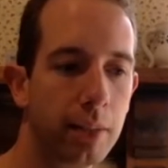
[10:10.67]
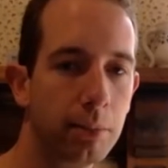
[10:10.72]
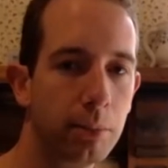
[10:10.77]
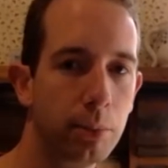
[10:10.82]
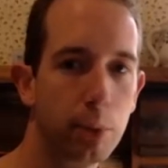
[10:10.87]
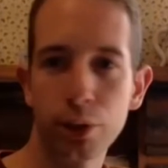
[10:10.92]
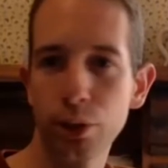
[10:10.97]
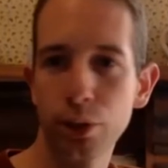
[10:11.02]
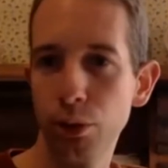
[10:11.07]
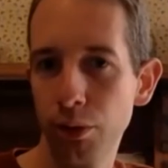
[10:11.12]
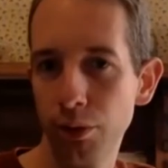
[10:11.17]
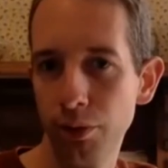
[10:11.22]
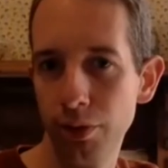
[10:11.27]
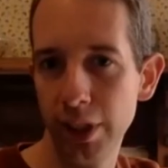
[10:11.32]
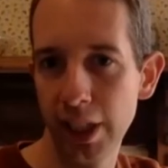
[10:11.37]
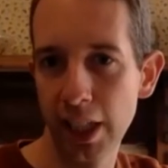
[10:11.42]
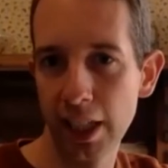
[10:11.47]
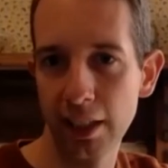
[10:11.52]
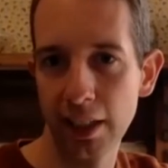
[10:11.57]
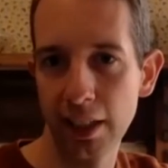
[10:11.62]
what's called
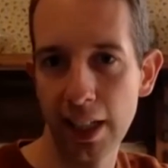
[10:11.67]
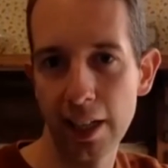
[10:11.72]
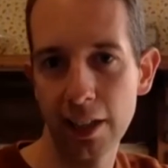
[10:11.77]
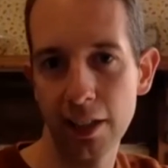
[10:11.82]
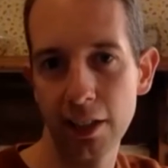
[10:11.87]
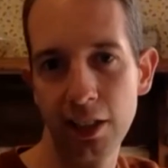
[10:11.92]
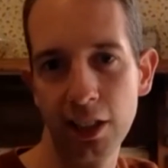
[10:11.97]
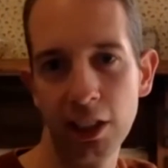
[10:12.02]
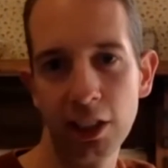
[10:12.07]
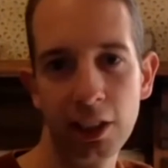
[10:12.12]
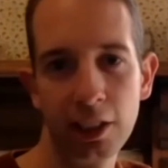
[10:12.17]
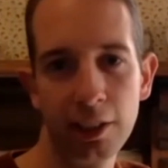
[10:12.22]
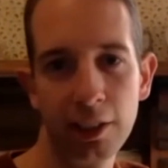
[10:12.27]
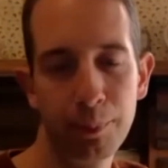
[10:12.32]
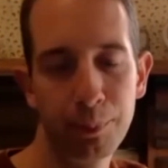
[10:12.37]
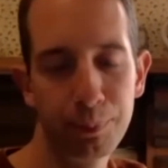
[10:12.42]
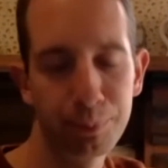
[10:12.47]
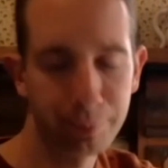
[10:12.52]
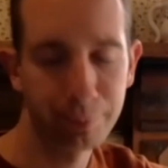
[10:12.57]
vernacular architecture.